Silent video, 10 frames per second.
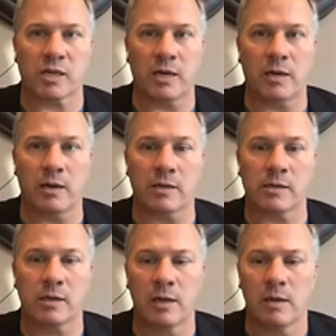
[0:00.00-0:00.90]
seen
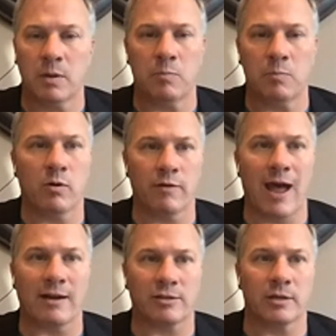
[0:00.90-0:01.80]
as people of
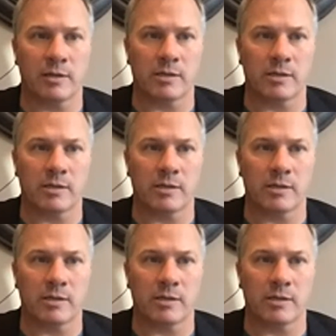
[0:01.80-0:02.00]
action.